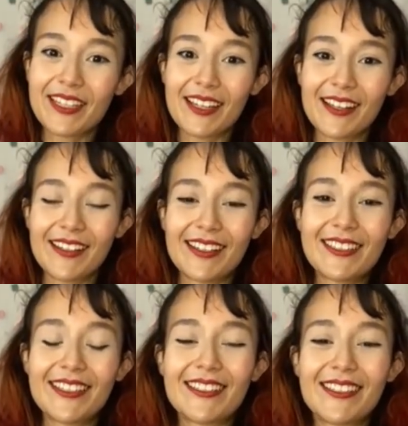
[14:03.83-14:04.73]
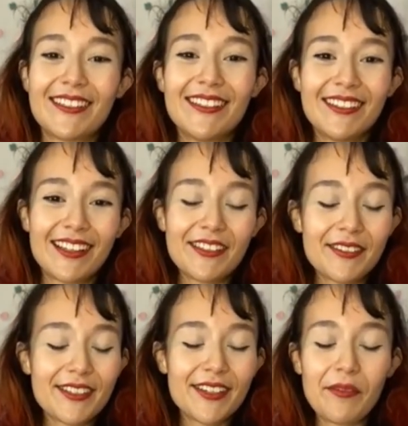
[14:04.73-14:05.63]
holiday season that's what
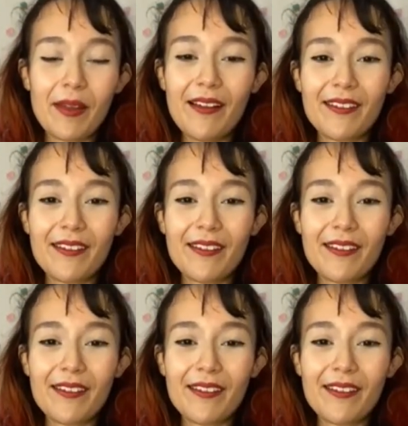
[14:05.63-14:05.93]
it's yeah. all about